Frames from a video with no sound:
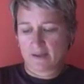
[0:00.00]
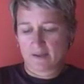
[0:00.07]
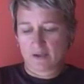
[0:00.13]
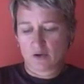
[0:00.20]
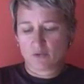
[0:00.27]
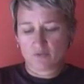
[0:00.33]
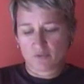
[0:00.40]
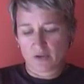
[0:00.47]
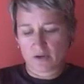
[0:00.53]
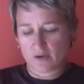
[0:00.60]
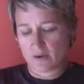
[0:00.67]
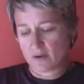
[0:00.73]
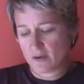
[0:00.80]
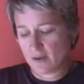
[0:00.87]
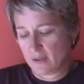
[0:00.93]
your
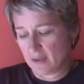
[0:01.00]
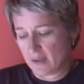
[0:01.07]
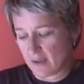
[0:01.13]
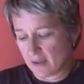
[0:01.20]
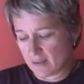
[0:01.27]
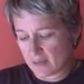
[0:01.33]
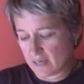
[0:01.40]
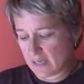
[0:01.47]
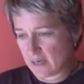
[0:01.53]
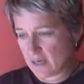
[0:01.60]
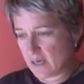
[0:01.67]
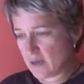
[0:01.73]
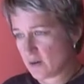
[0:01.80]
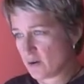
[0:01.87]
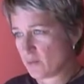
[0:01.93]
finger, and then
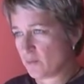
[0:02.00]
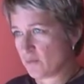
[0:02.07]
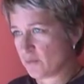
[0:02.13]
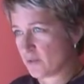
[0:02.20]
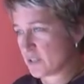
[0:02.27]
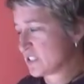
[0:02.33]
here, for